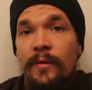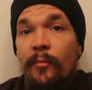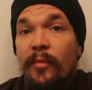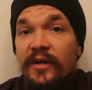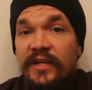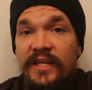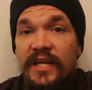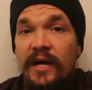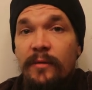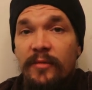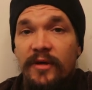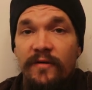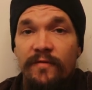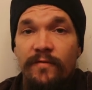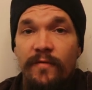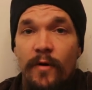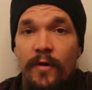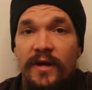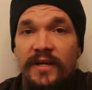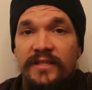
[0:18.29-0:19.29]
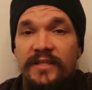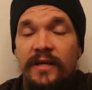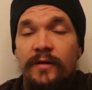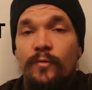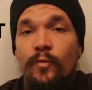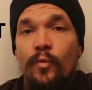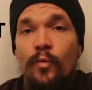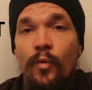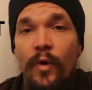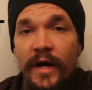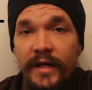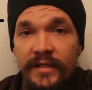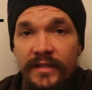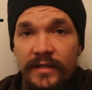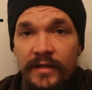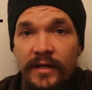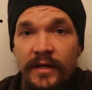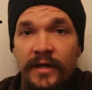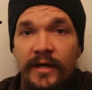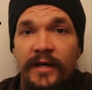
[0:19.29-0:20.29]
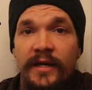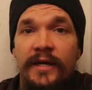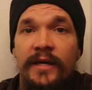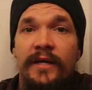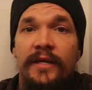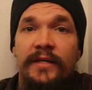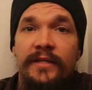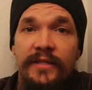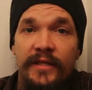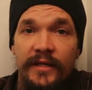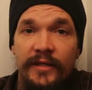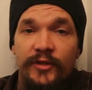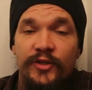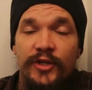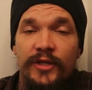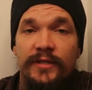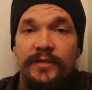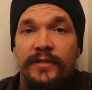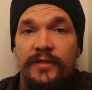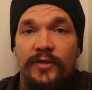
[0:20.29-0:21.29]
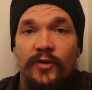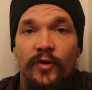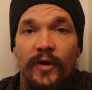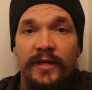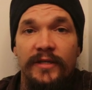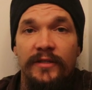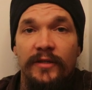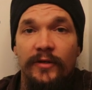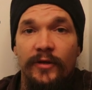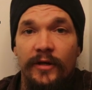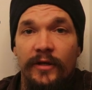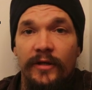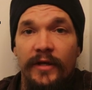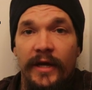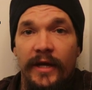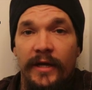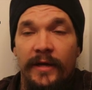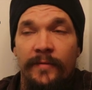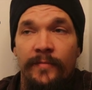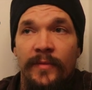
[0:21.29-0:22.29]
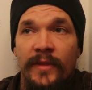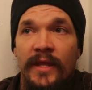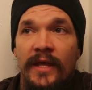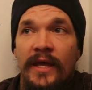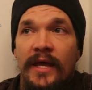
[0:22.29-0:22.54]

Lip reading: But today I'm going to focus on what did Jesus Christ look like.